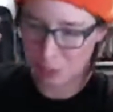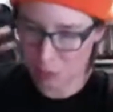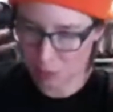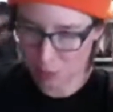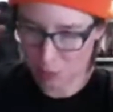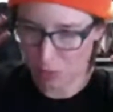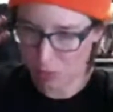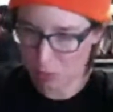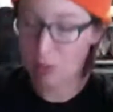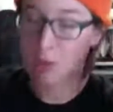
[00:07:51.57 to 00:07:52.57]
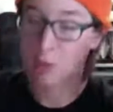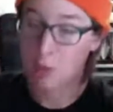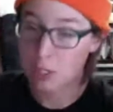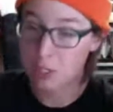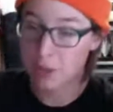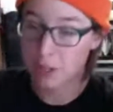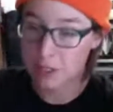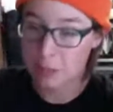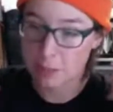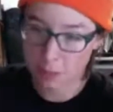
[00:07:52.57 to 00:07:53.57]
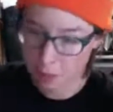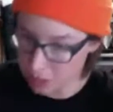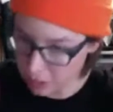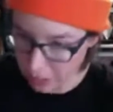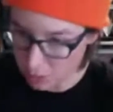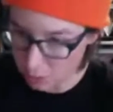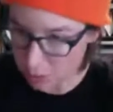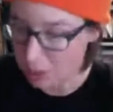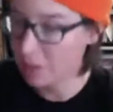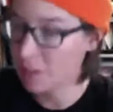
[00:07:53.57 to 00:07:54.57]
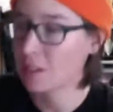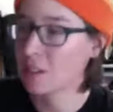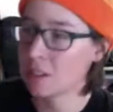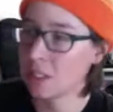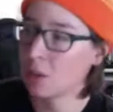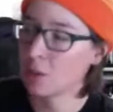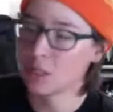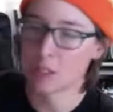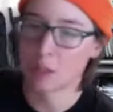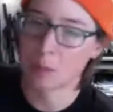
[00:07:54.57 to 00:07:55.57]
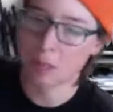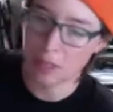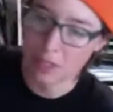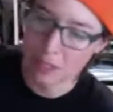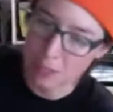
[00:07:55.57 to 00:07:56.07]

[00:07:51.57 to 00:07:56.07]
we have a lot of forest fires up here, which is a natural part of the ecosystem, but it's a